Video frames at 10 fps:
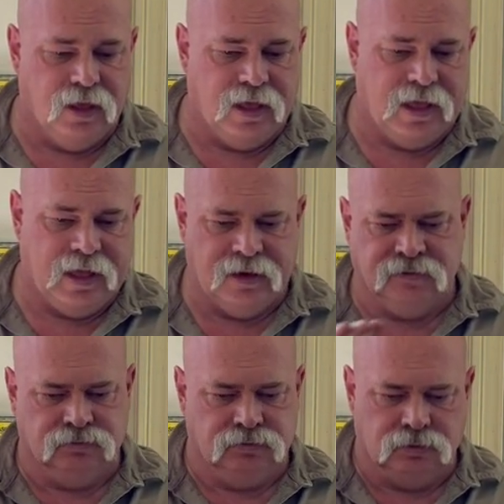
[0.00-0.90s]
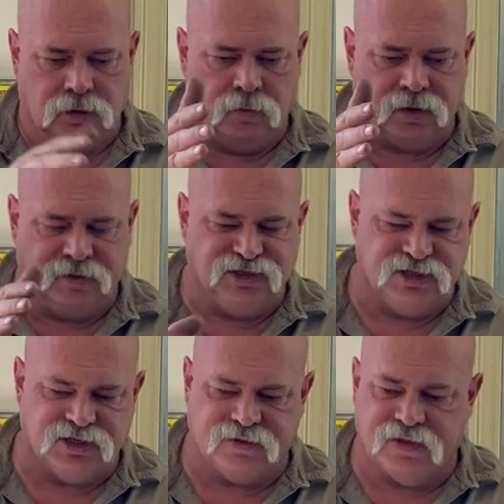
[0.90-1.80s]
And I'll probably
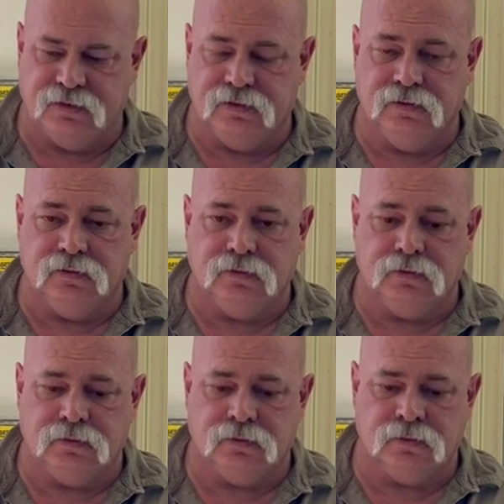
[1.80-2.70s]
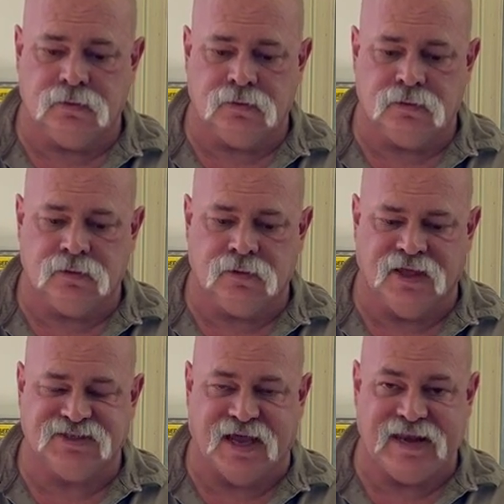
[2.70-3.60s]
change out
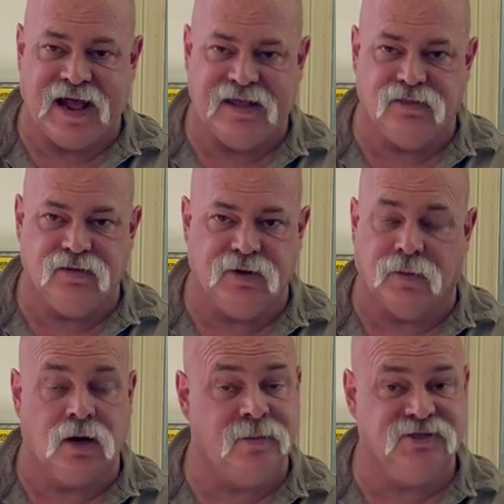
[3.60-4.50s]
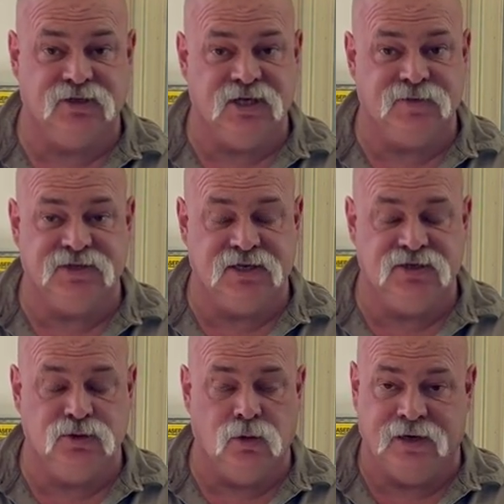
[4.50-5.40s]
that sight height, but I'll probably still keep the
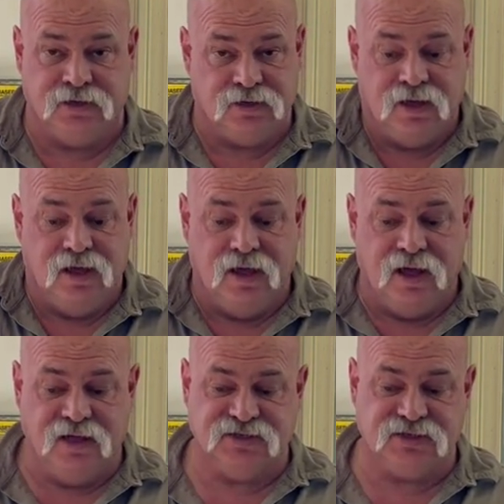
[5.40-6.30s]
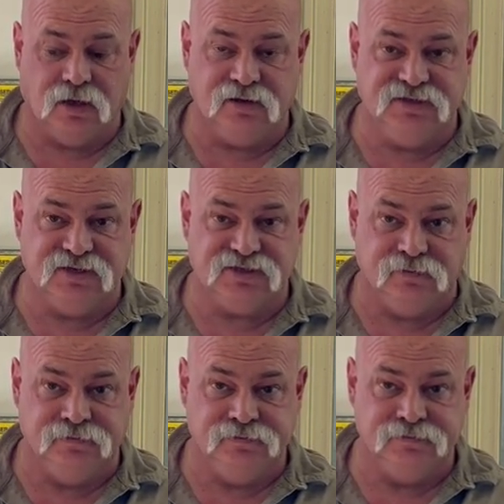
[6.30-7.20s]
T2 on it. It's a solid
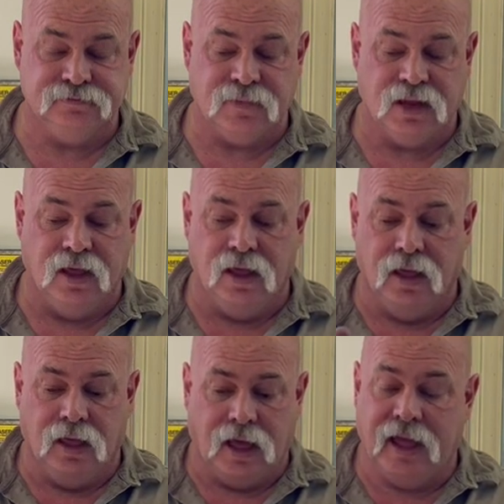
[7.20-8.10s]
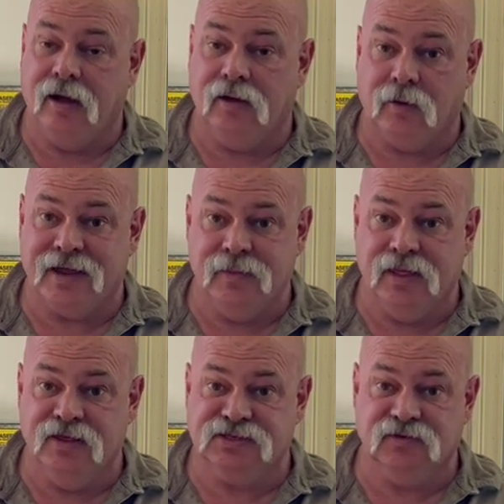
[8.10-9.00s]
system. I highly
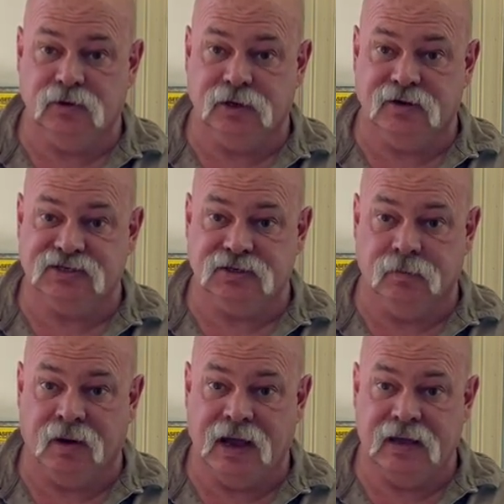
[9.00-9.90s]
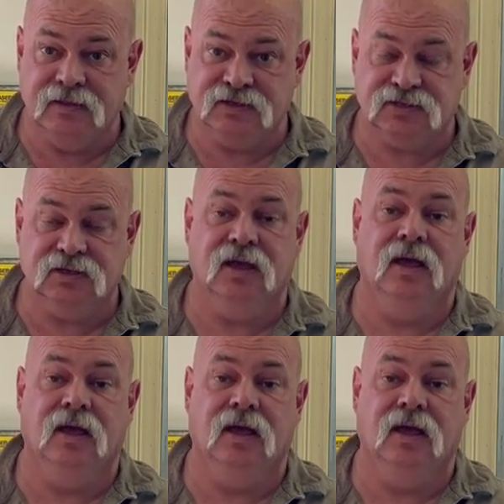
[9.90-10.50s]
recommend this if you're interested in buying this.